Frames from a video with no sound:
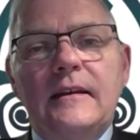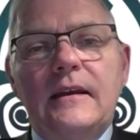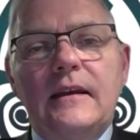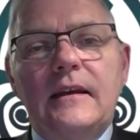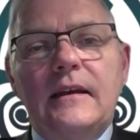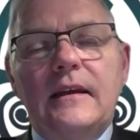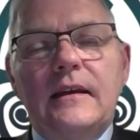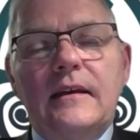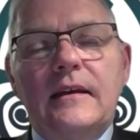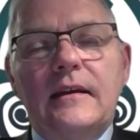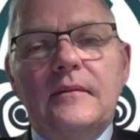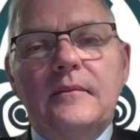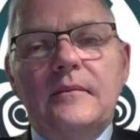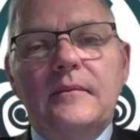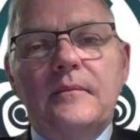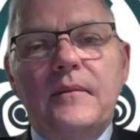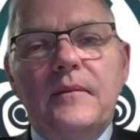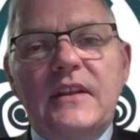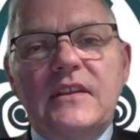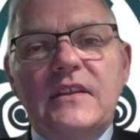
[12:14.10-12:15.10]

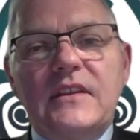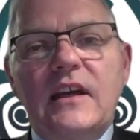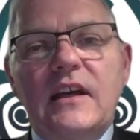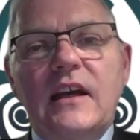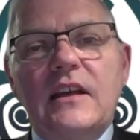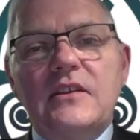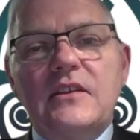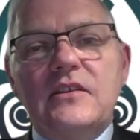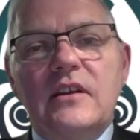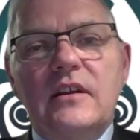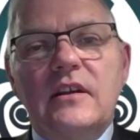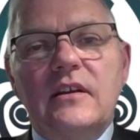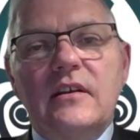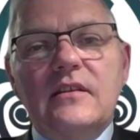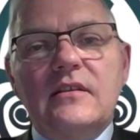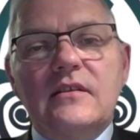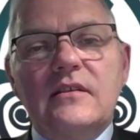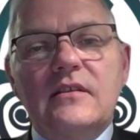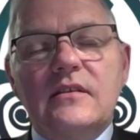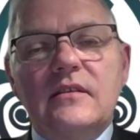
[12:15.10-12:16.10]
Um, the challenge here
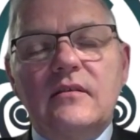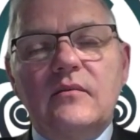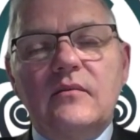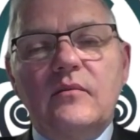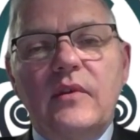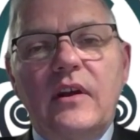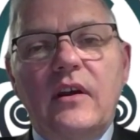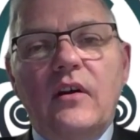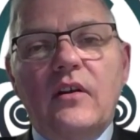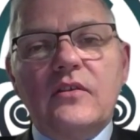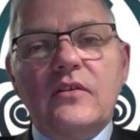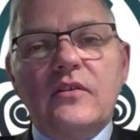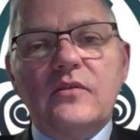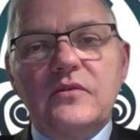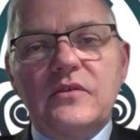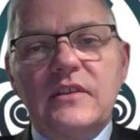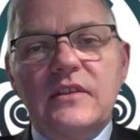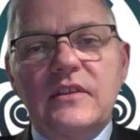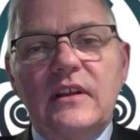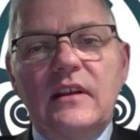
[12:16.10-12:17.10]
is we
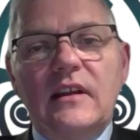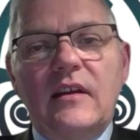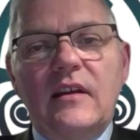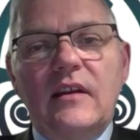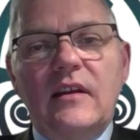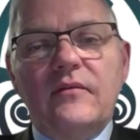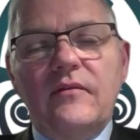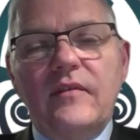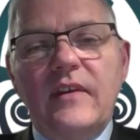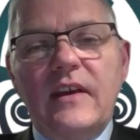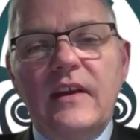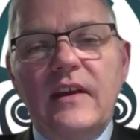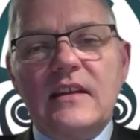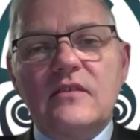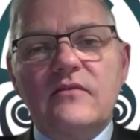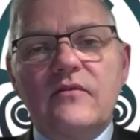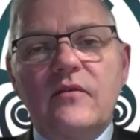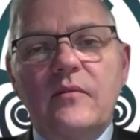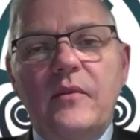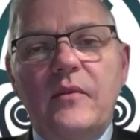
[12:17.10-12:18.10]
also still have
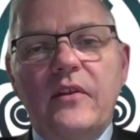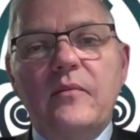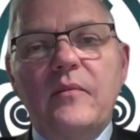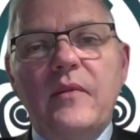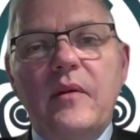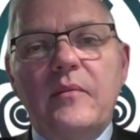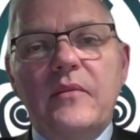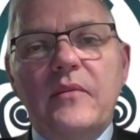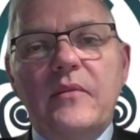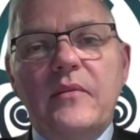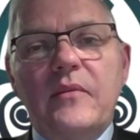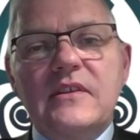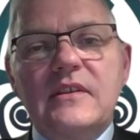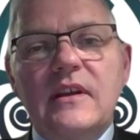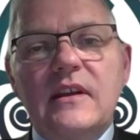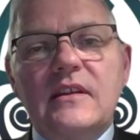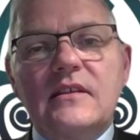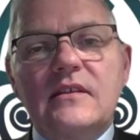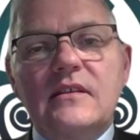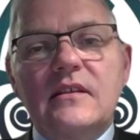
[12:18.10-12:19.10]
vessels from other member
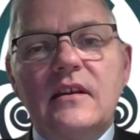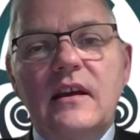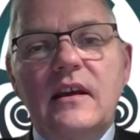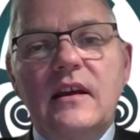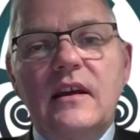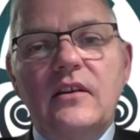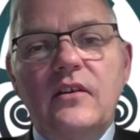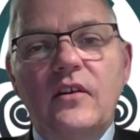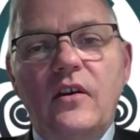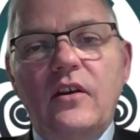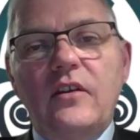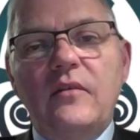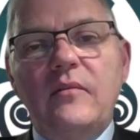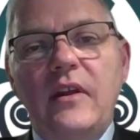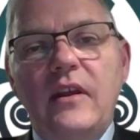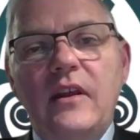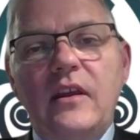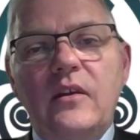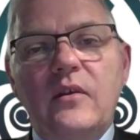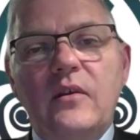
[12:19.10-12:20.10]
states and
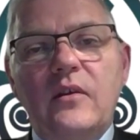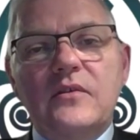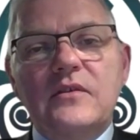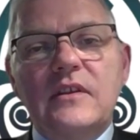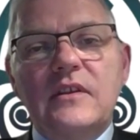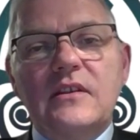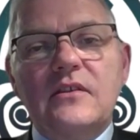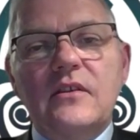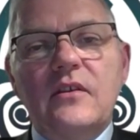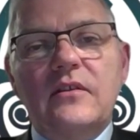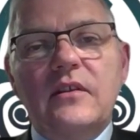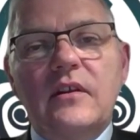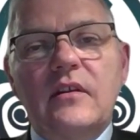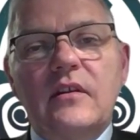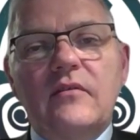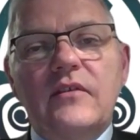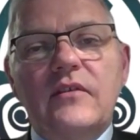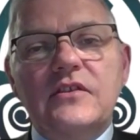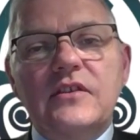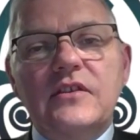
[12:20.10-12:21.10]
non-EU states out there
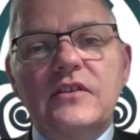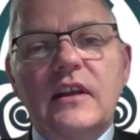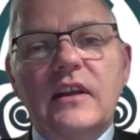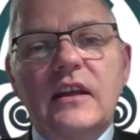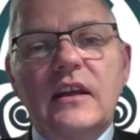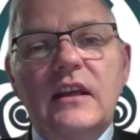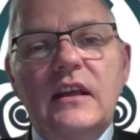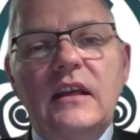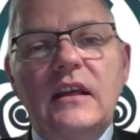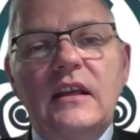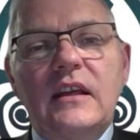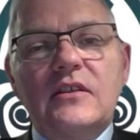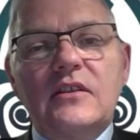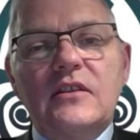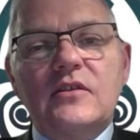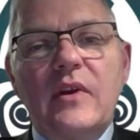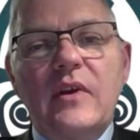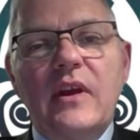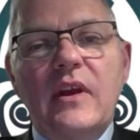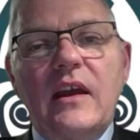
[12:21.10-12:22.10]
fishing.
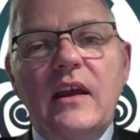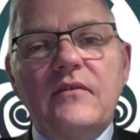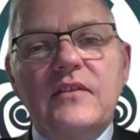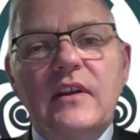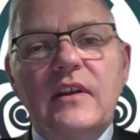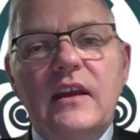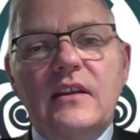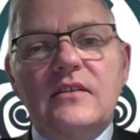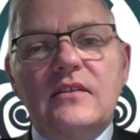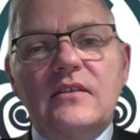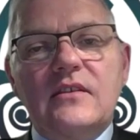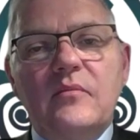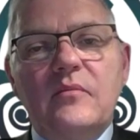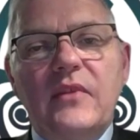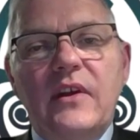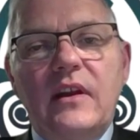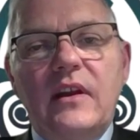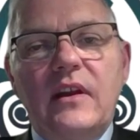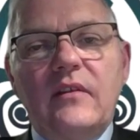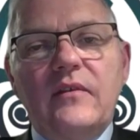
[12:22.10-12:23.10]
So we have to get some
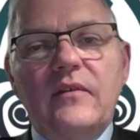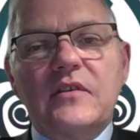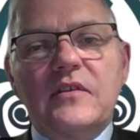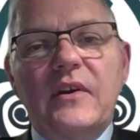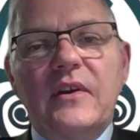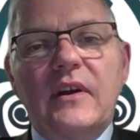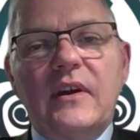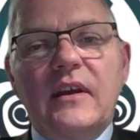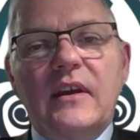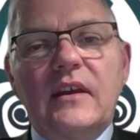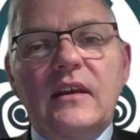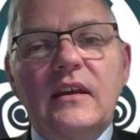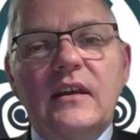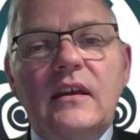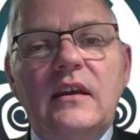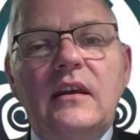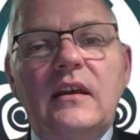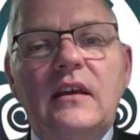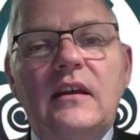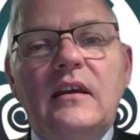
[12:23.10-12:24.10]
benefits back.
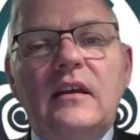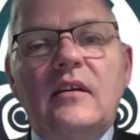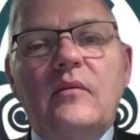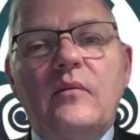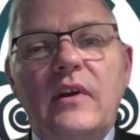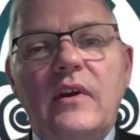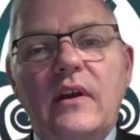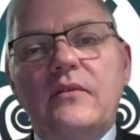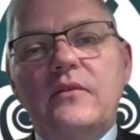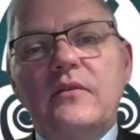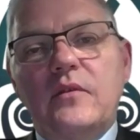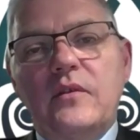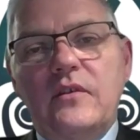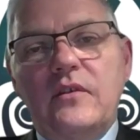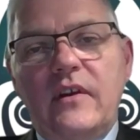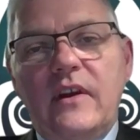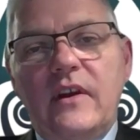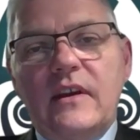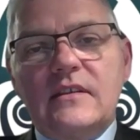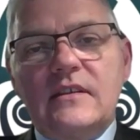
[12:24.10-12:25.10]
We have to
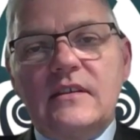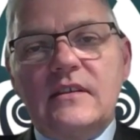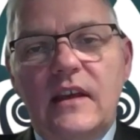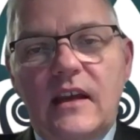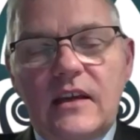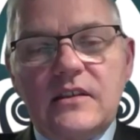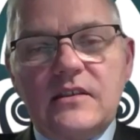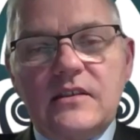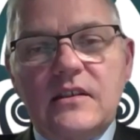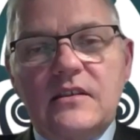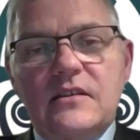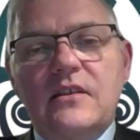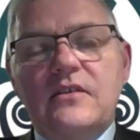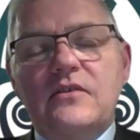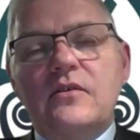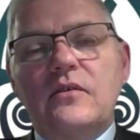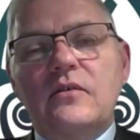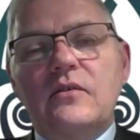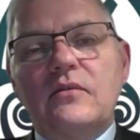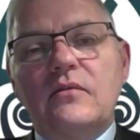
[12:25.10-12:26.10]
address the access
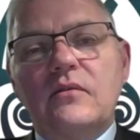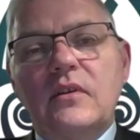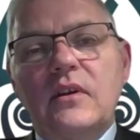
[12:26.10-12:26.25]
issue.